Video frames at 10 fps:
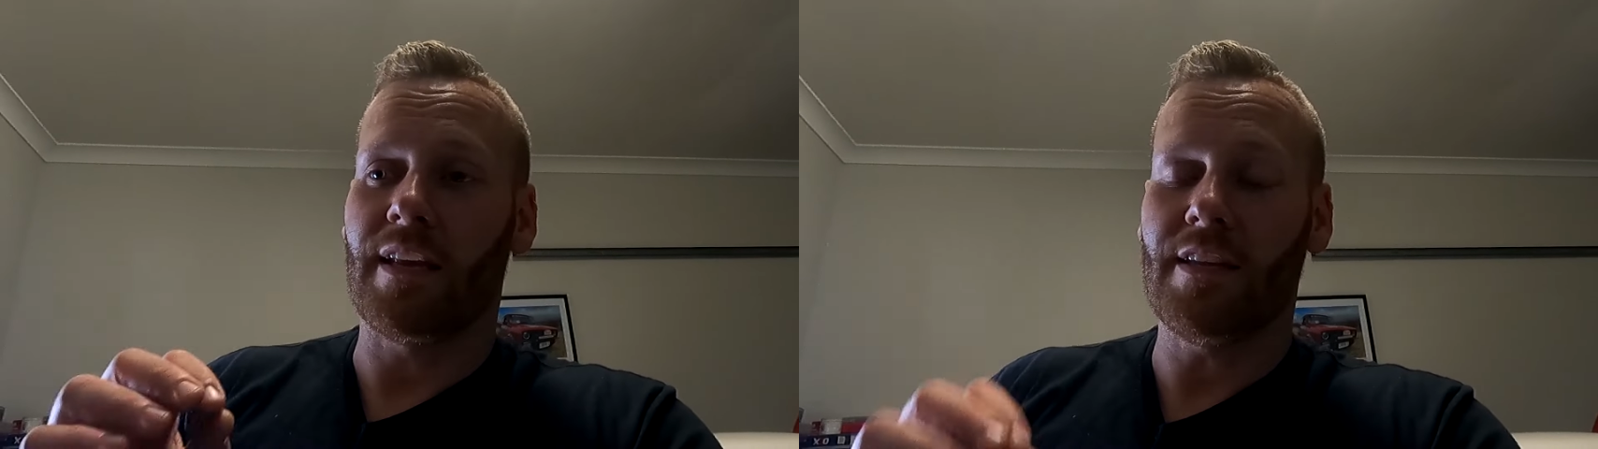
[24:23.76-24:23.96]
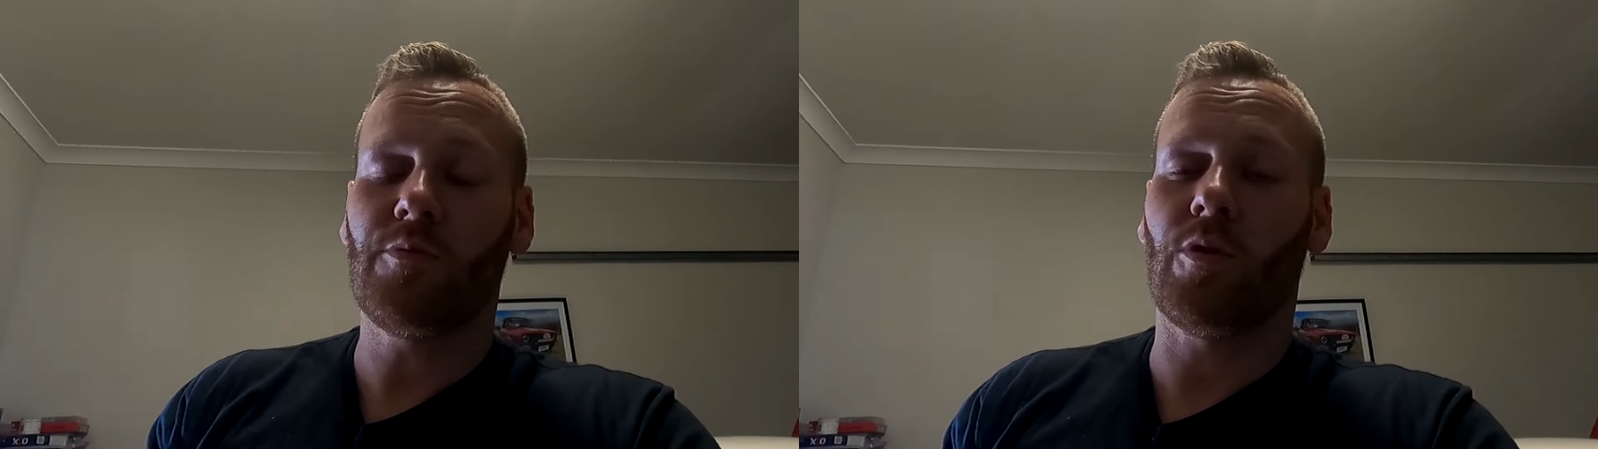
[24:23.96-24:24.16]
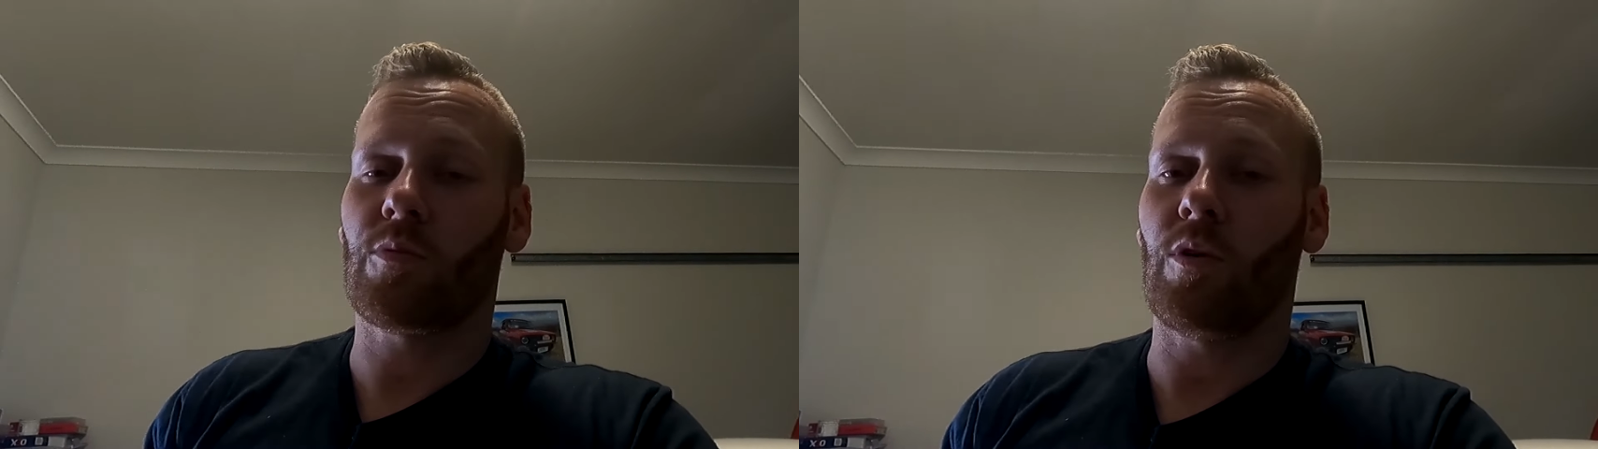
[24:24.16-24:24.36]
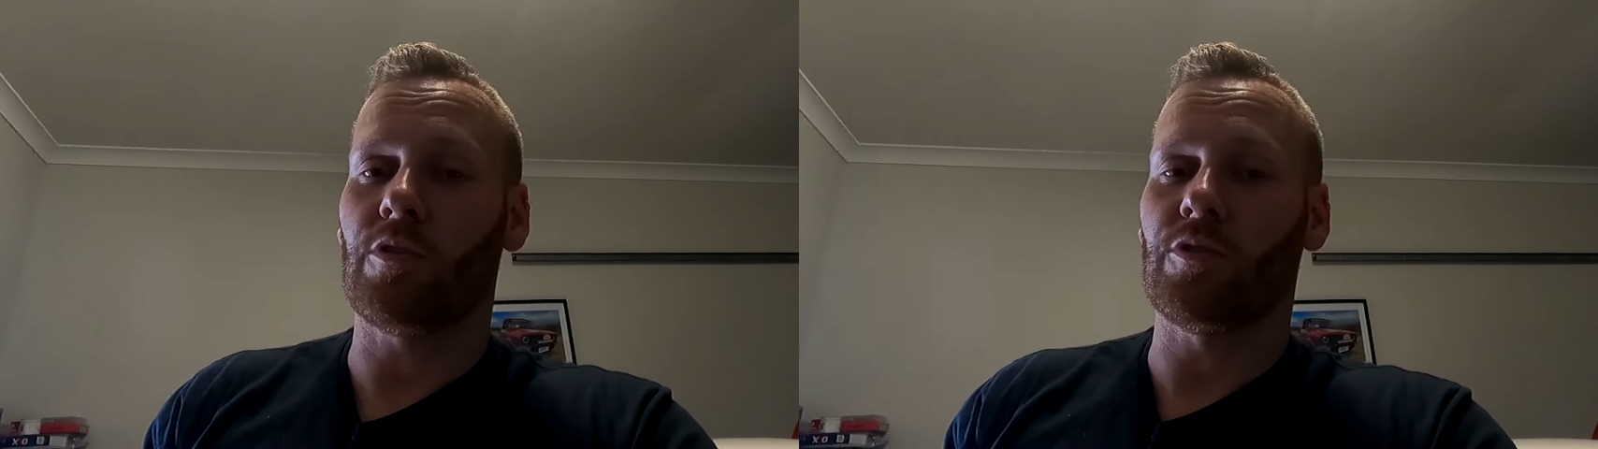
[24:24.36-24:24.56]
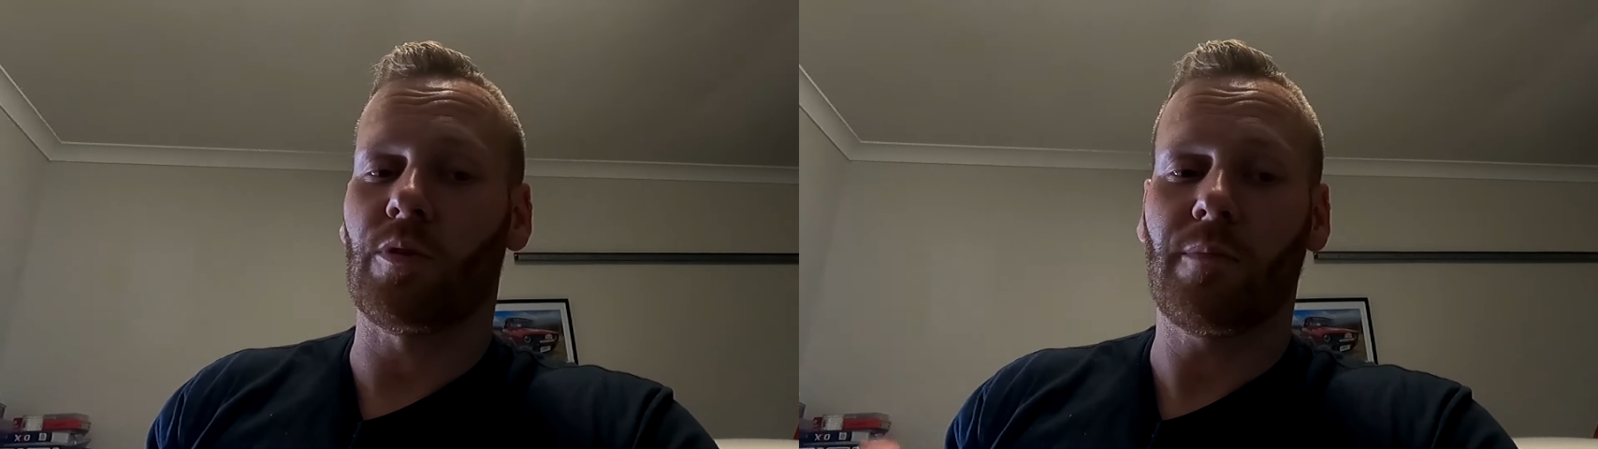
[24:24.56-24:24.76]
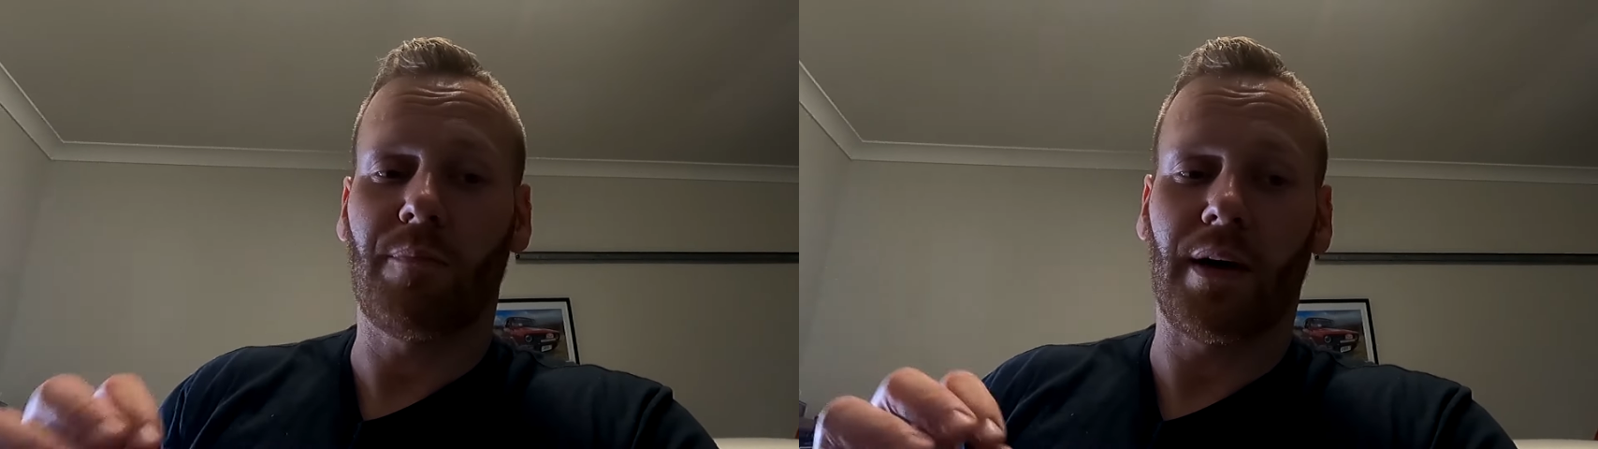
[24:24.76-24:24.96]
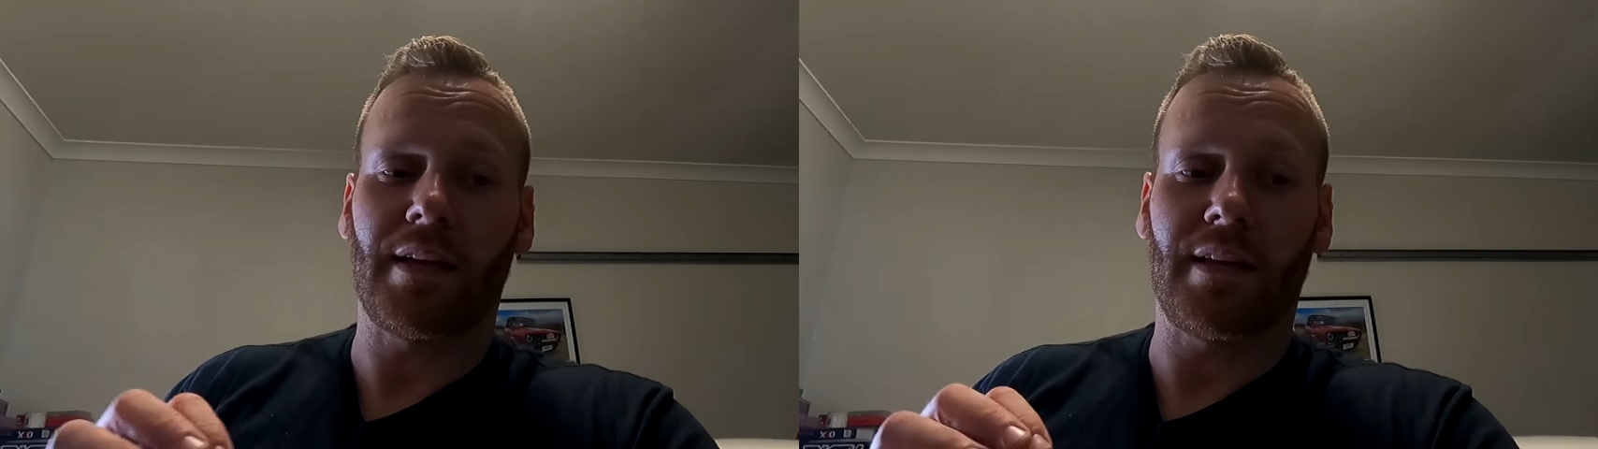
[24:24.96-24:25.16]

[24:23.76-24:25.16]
it is worthwhile doing, but